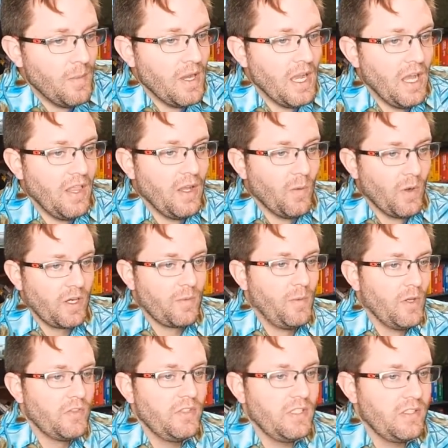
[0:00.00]
yeah, they work
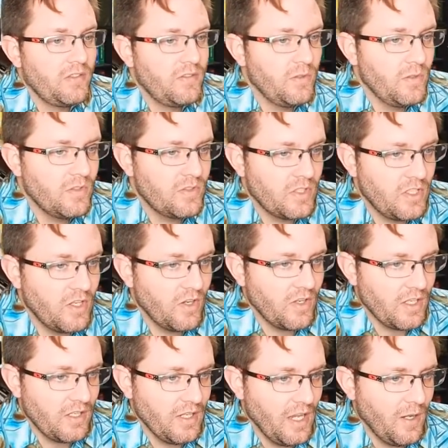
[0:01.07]
mostly doing
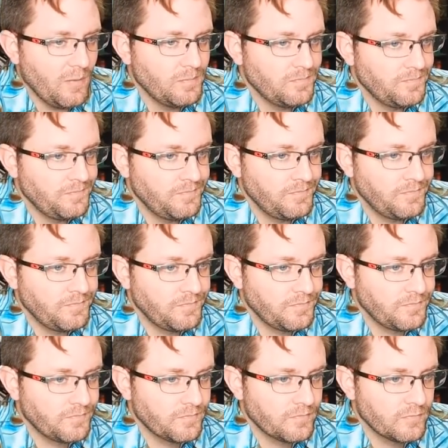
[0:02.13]
security now,
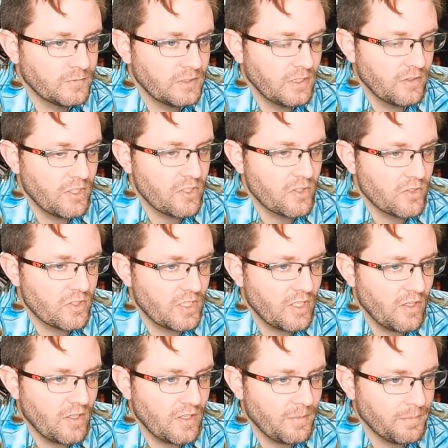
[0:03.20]
or digital
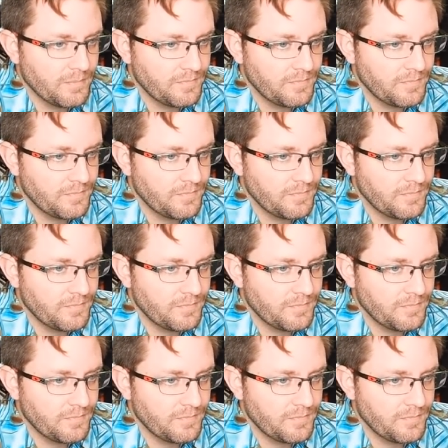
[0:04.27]
security.